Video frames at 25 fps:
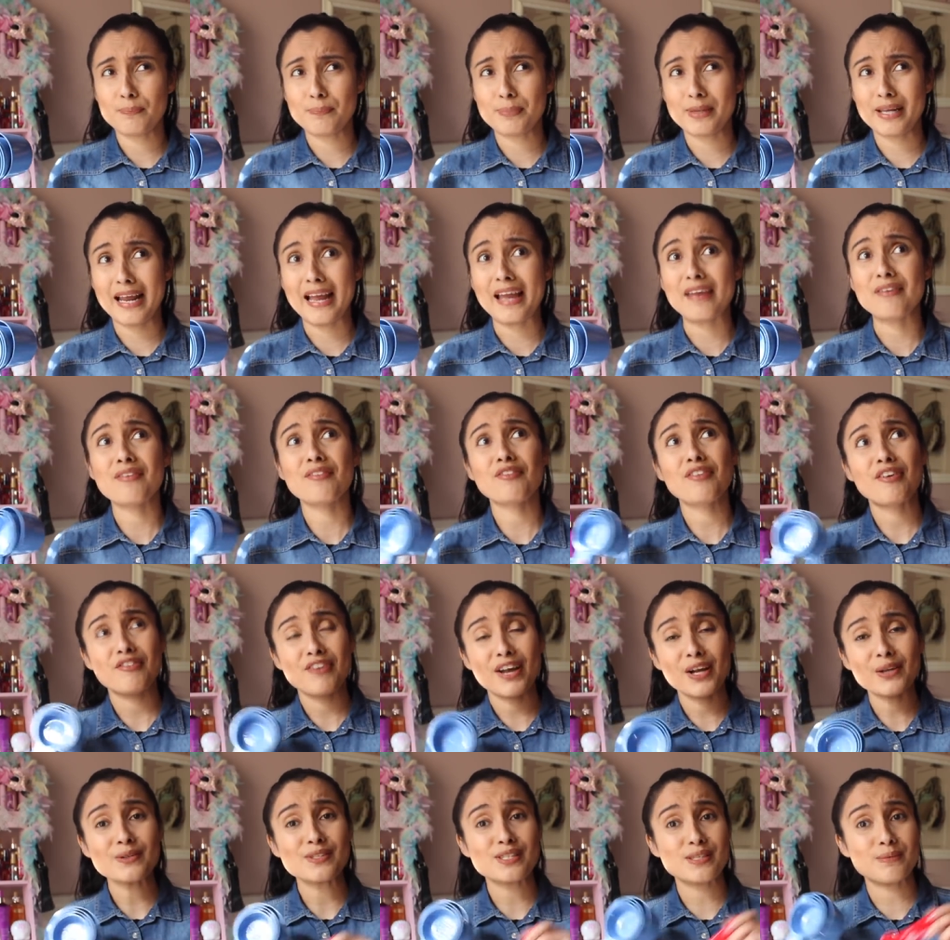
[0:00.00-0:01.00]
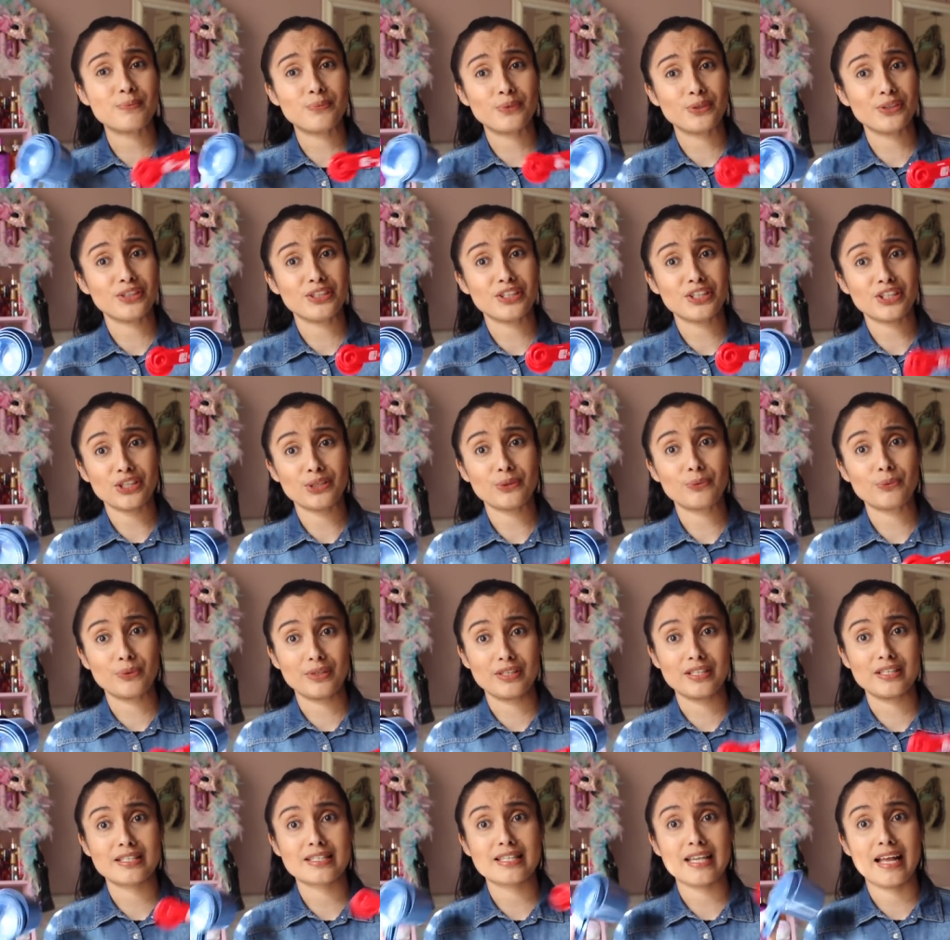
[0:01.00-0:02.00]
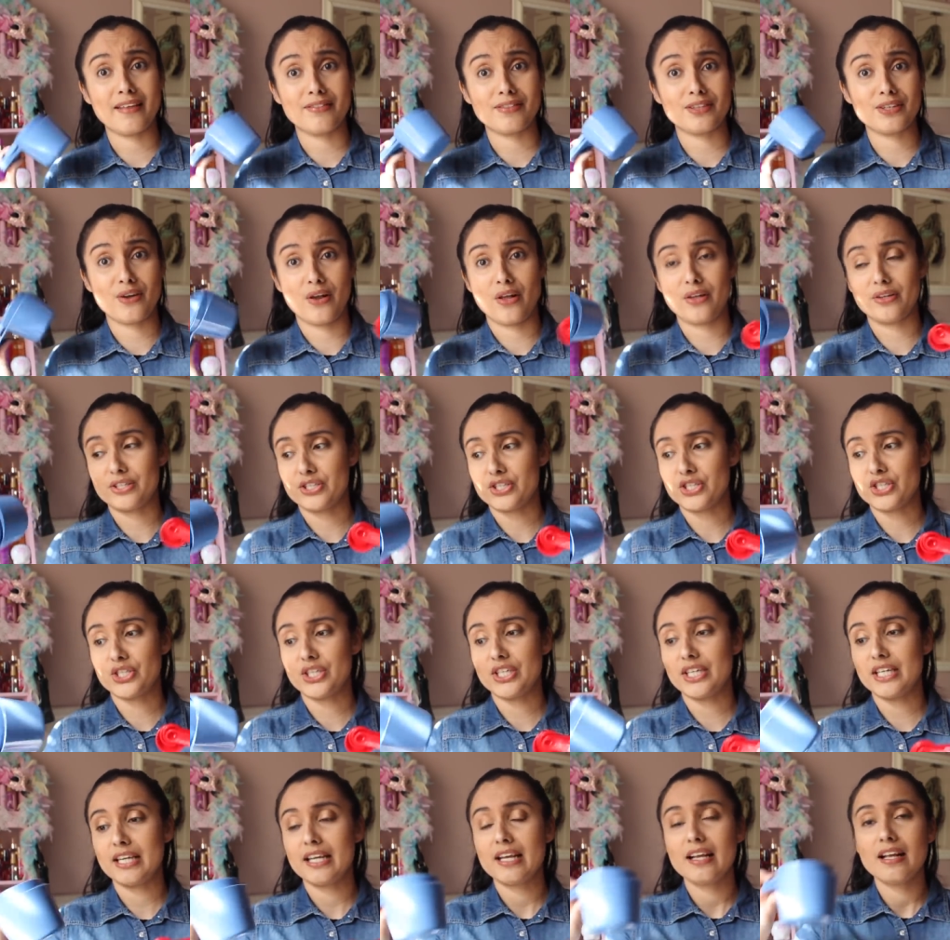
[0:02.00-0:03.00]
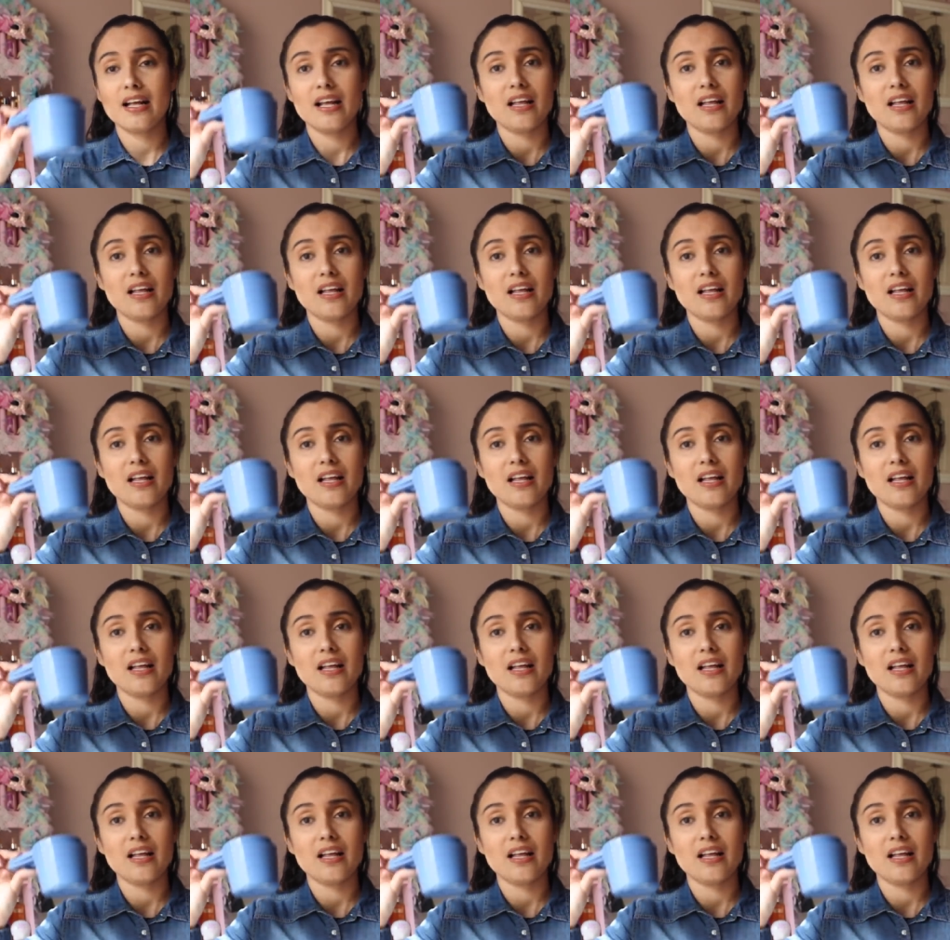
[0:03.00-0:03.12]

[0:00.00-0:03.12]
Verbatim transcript: but I've found some really cute ones at the Dollar Tree.